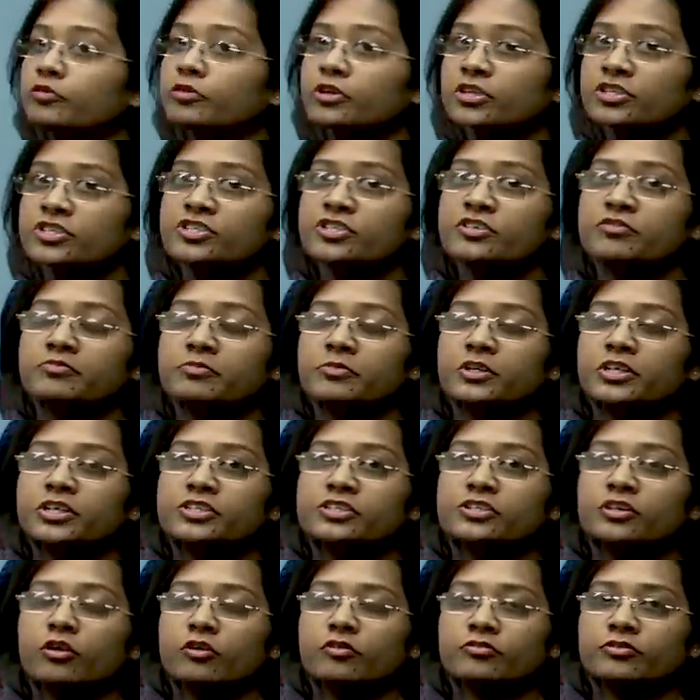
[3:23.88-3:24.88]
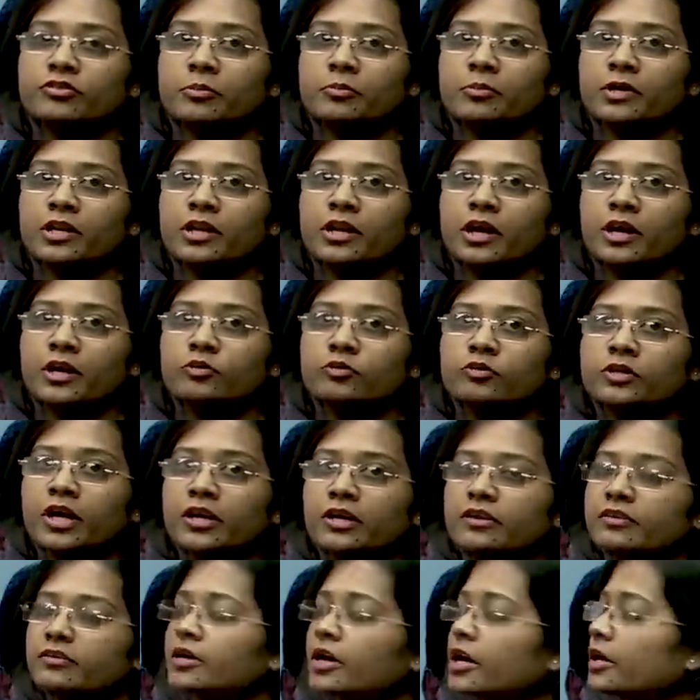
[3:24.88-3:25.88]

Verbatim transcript: first chief minister of Tamil Nadu, that is